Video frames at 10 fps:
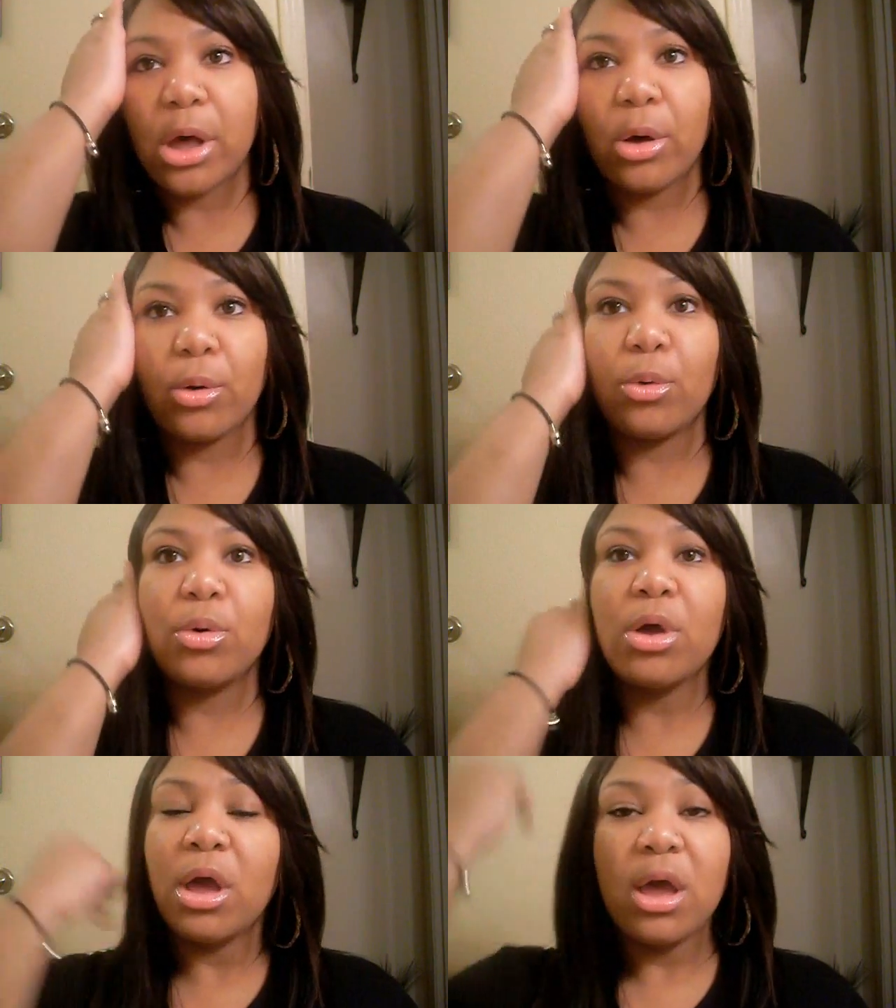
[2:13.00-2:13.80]

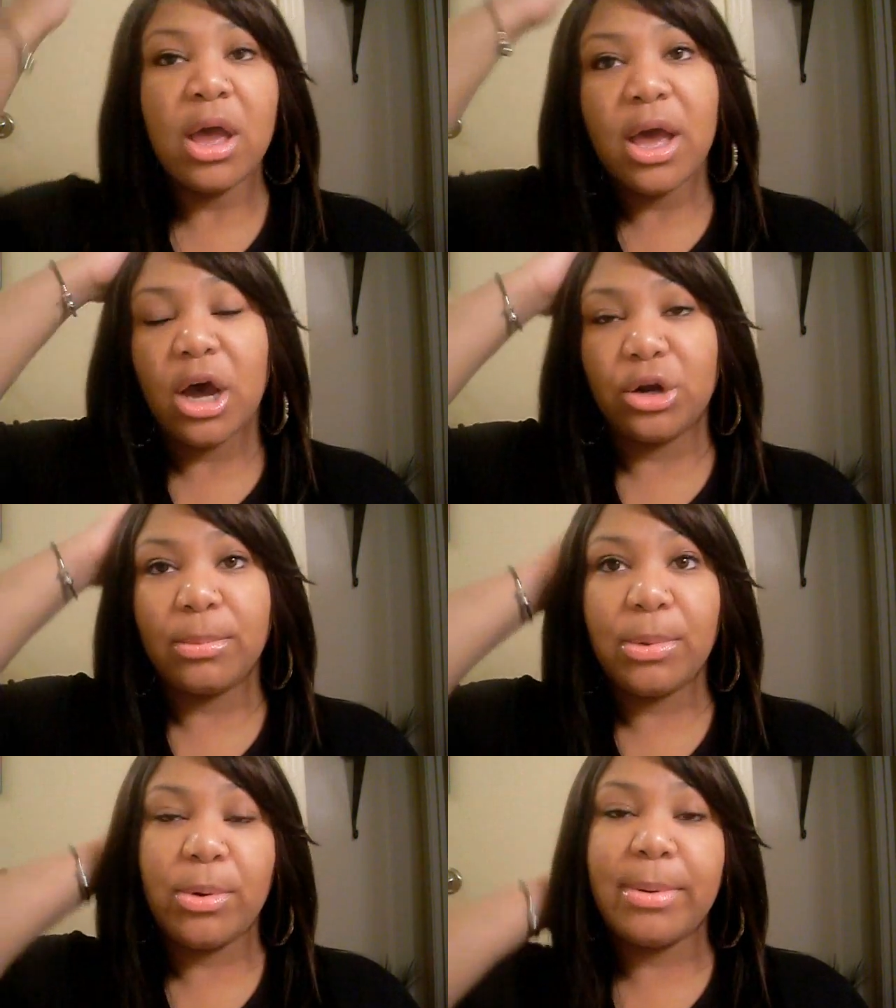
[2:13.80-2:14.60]
So I
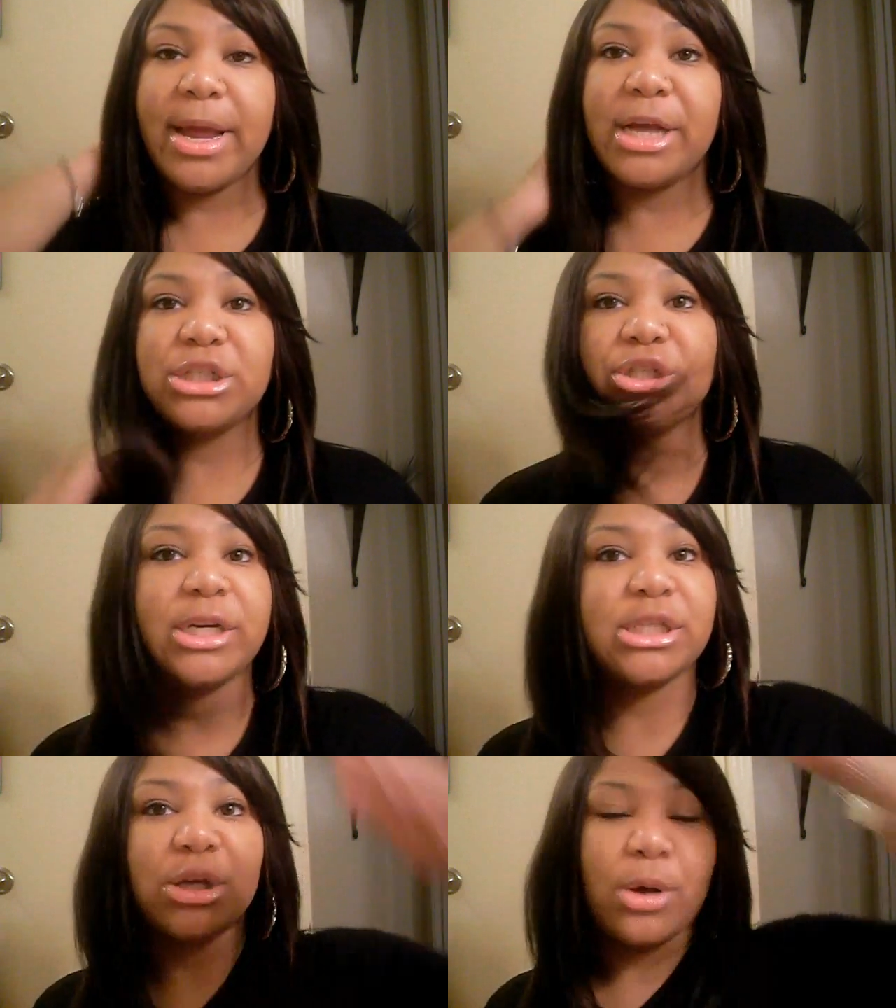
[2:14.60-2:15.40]
normally wear my hair
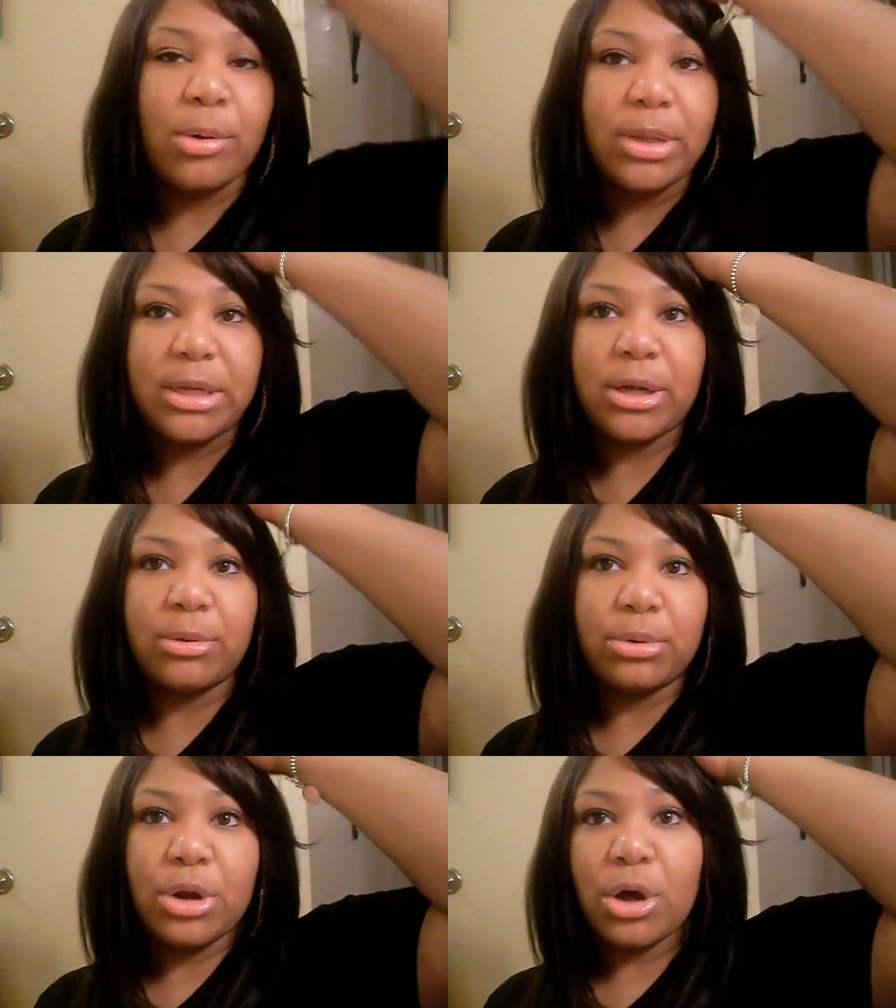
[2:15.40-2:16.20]
straight, so I really
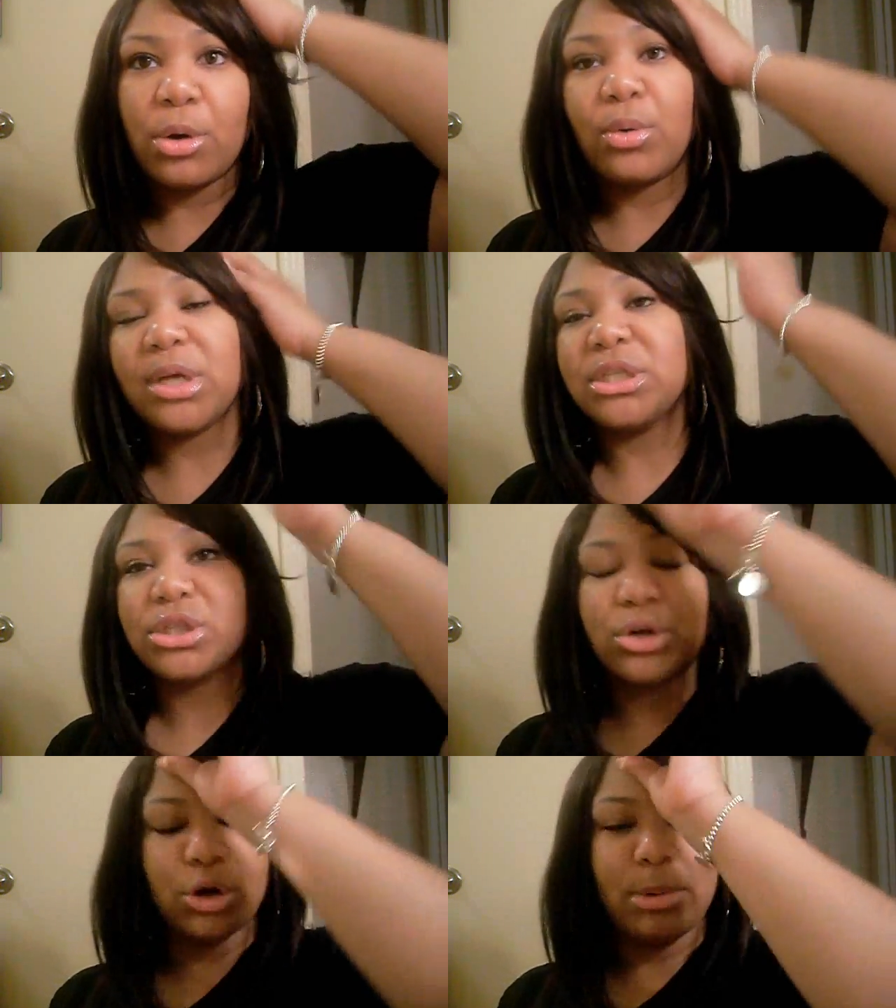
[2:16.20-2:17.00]
don't know. I
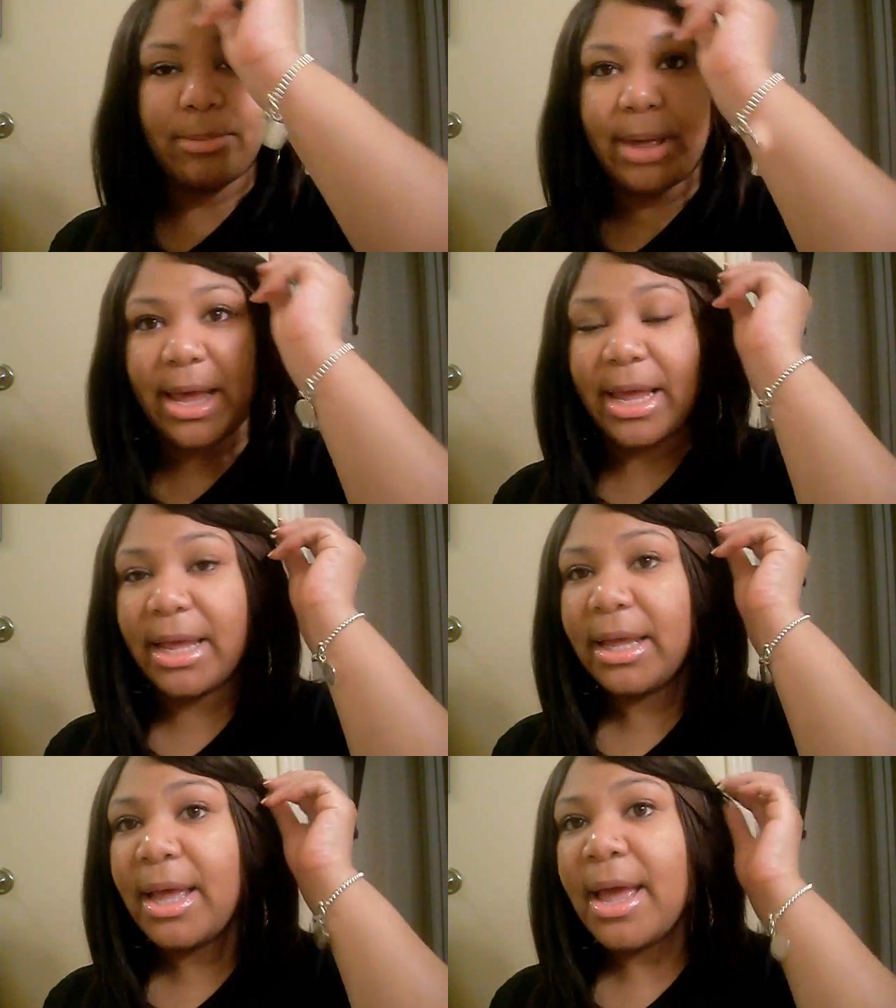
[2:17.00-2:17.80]
just curl my
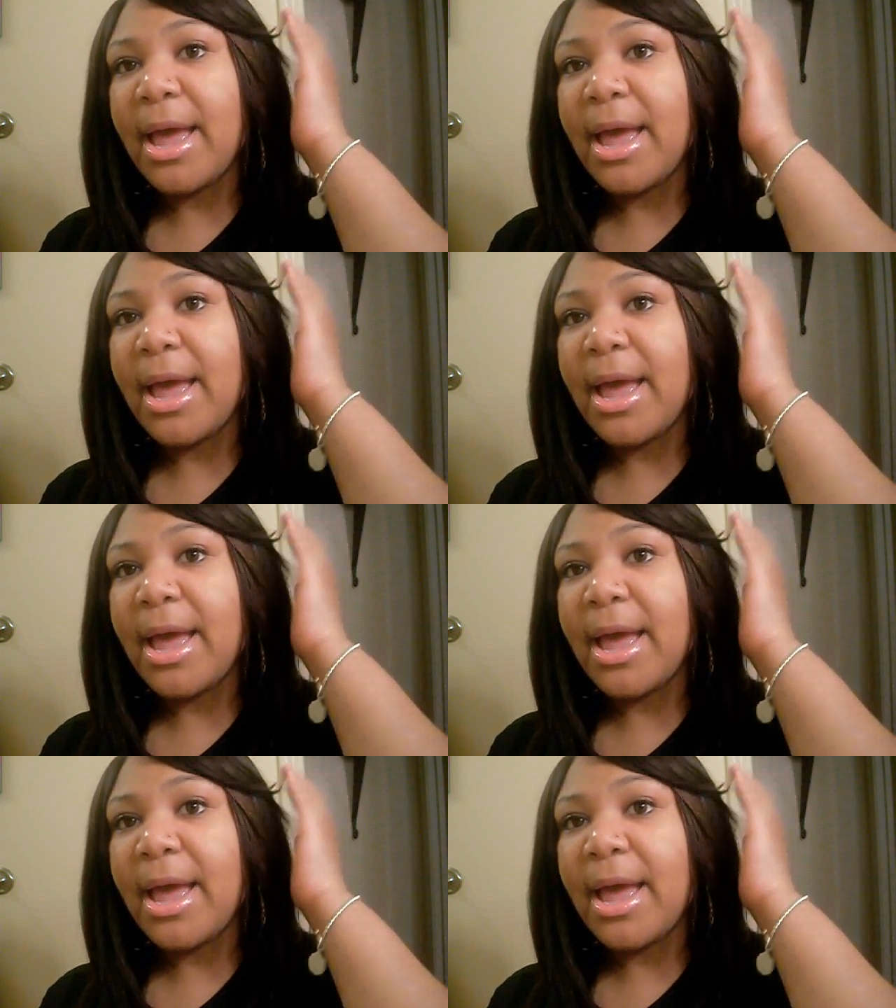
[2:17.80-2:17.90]
bang.